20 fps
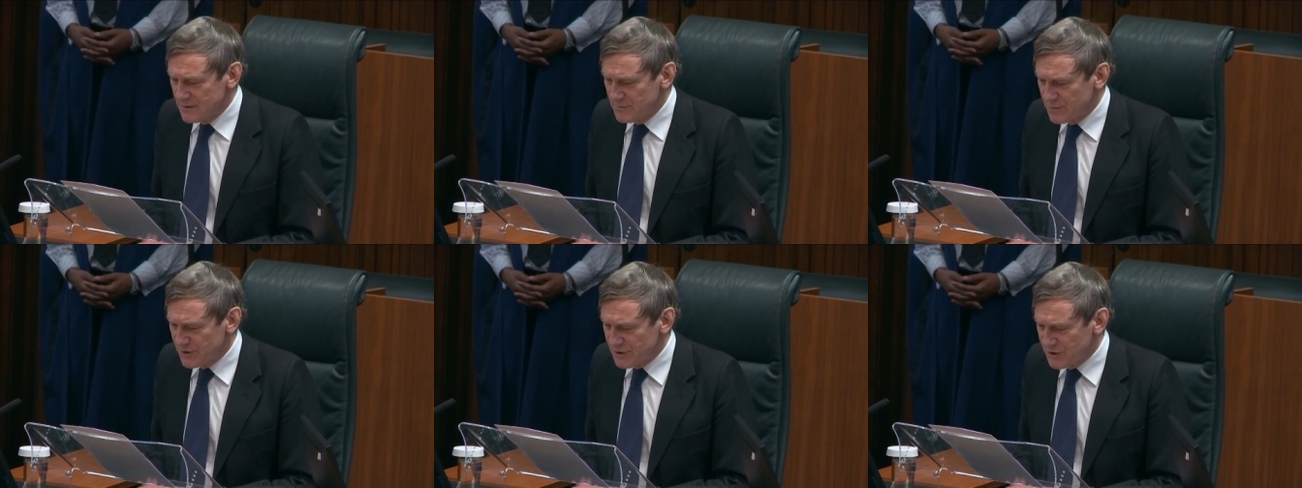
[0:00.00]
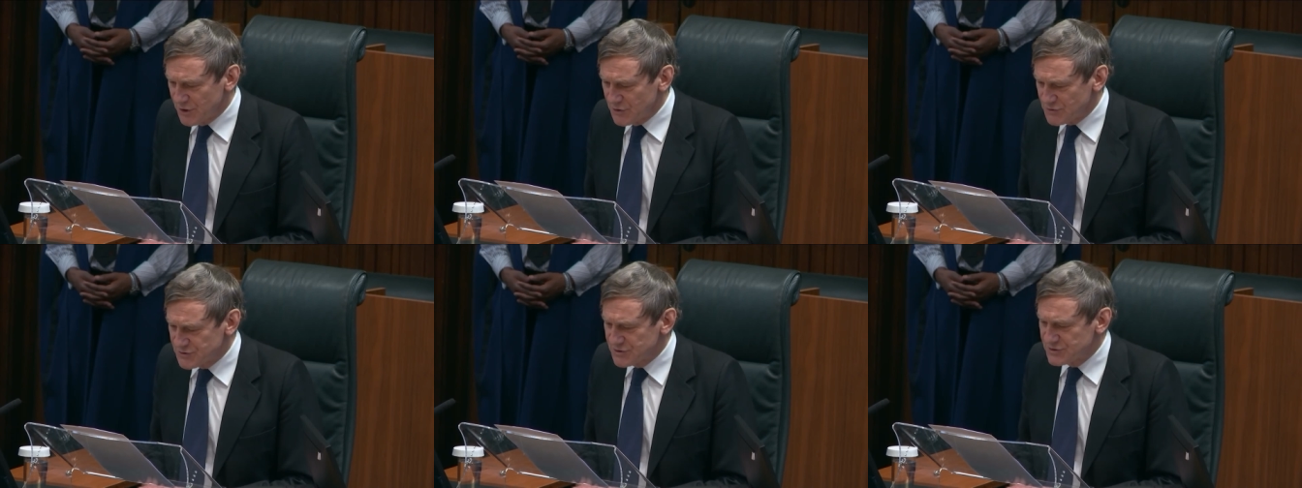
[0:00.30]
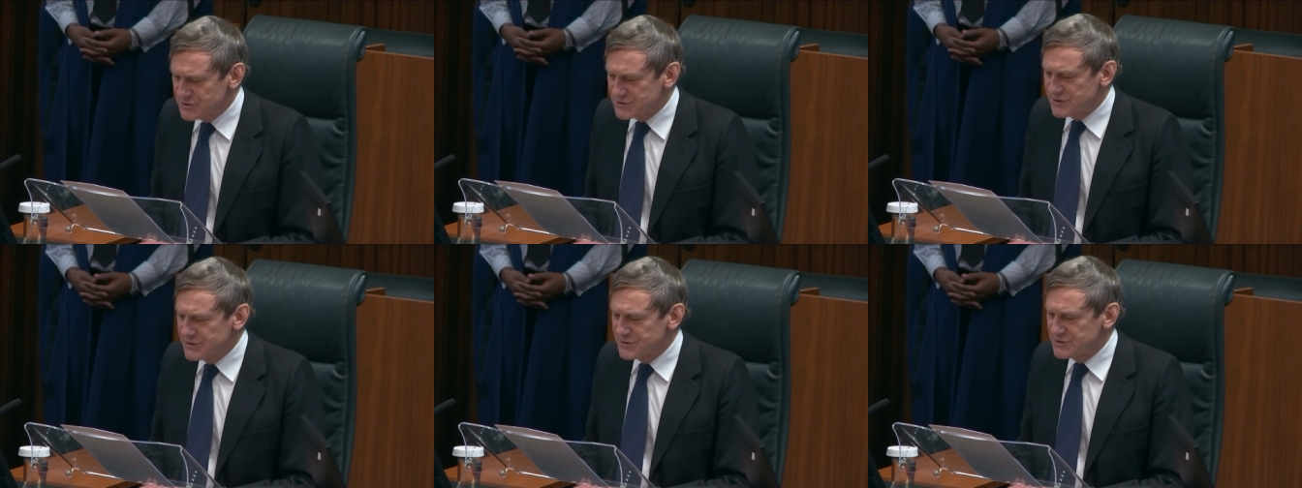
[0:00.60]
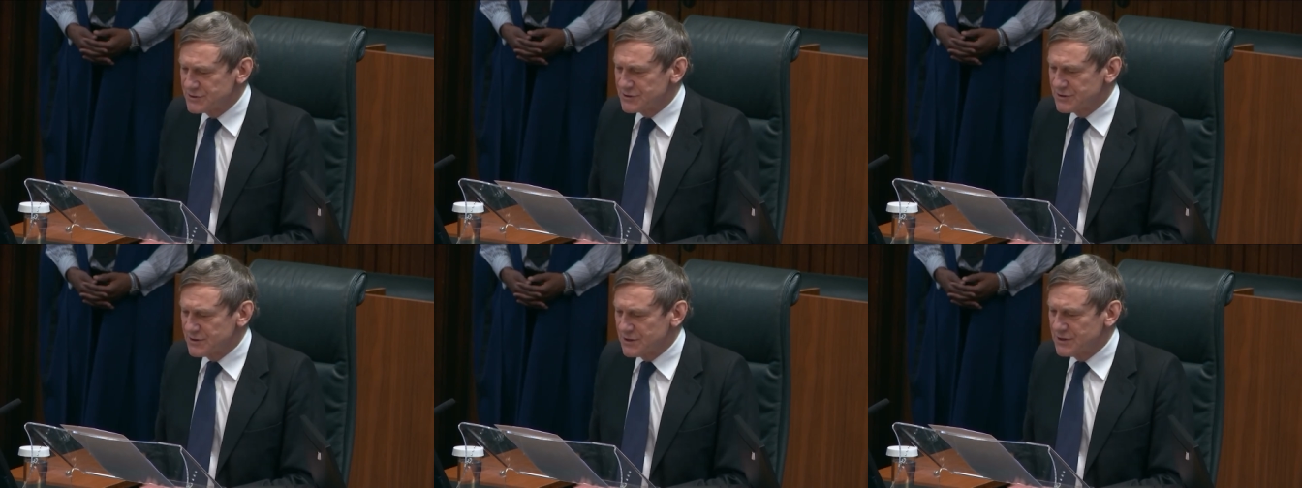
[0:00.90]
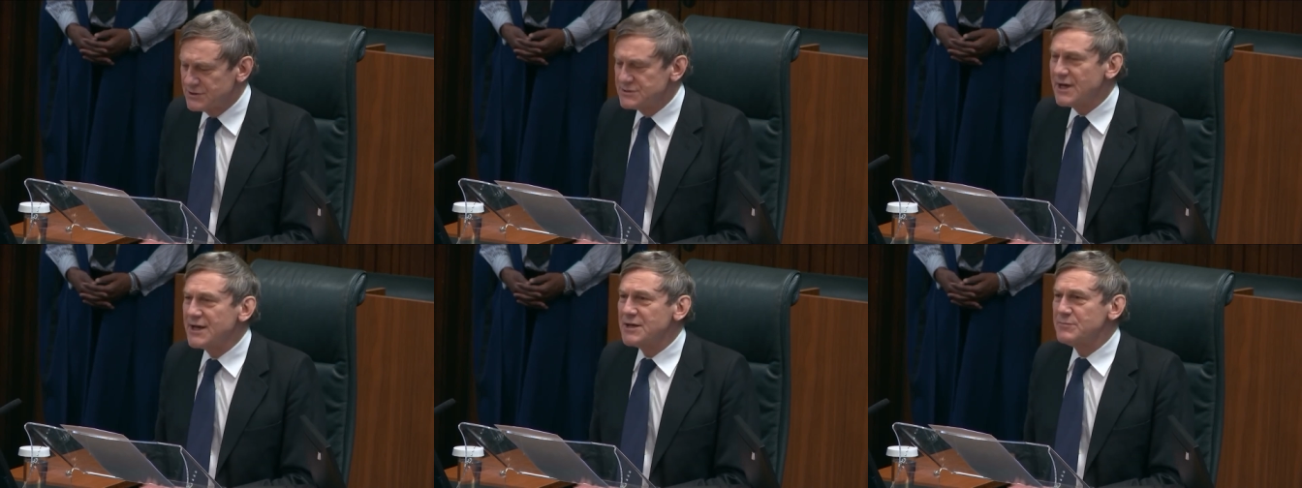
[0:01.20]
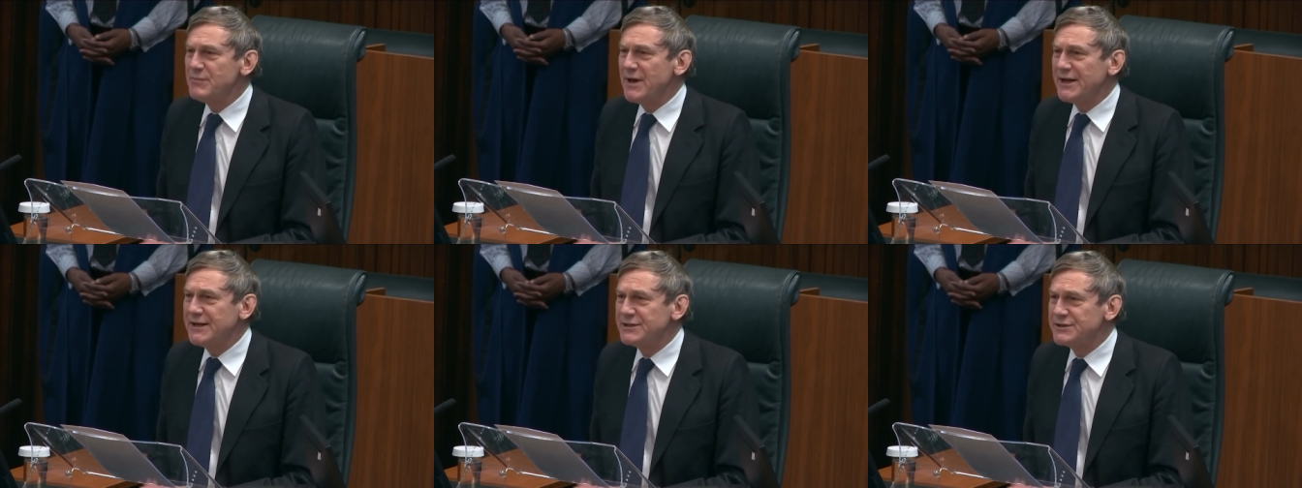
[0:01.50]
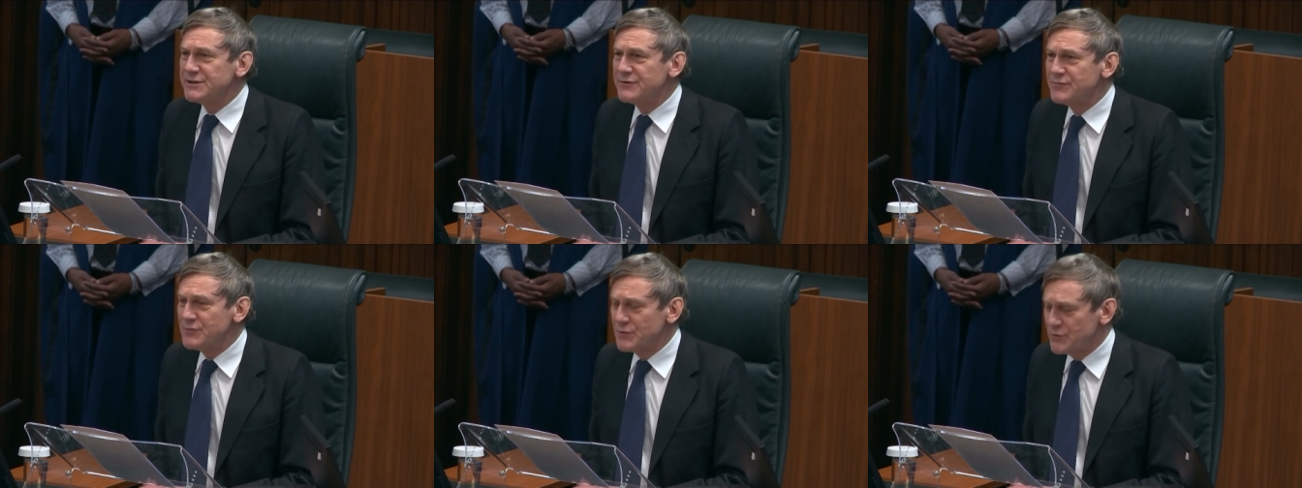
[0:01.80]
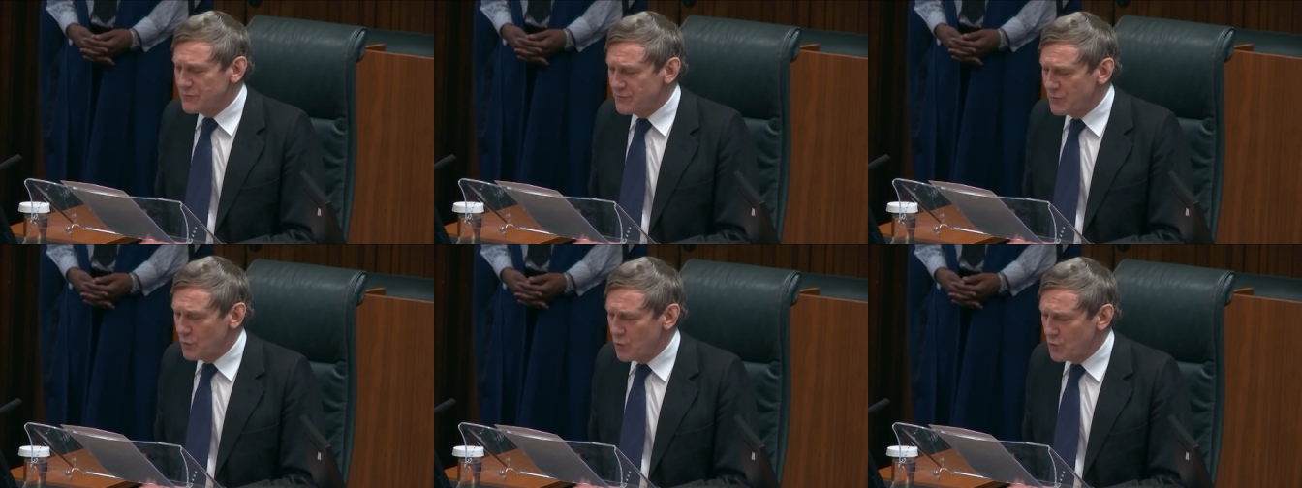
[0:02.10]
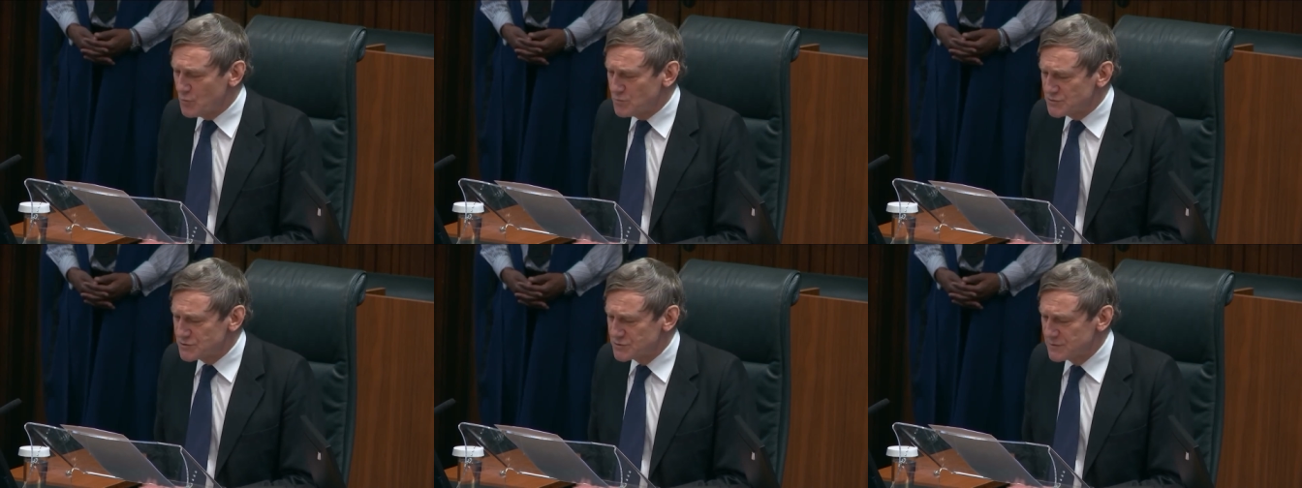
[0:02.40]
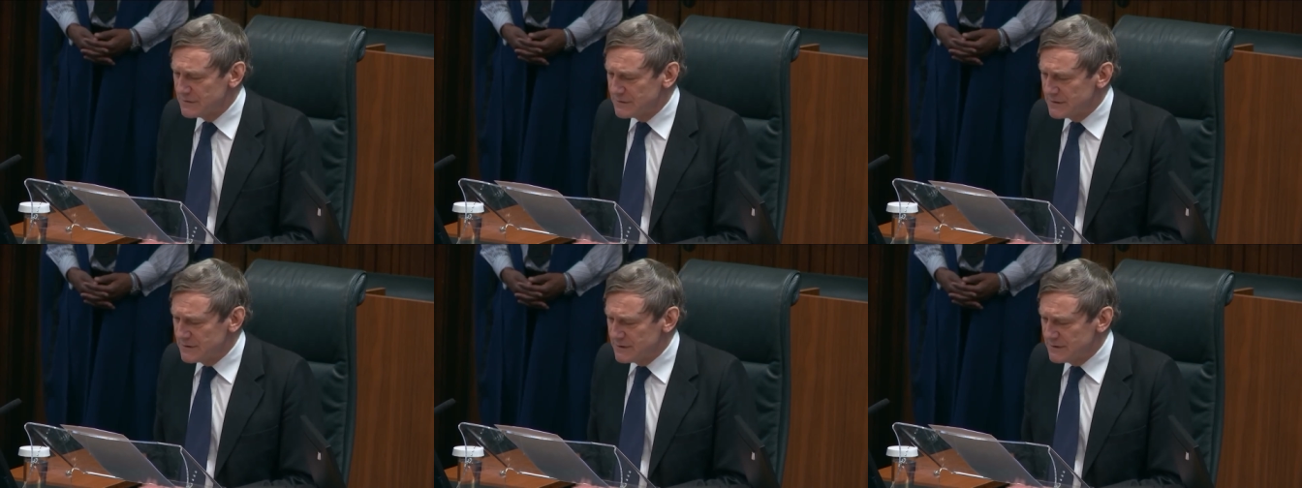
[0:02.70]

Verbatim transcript: But nuisances can take many different forms.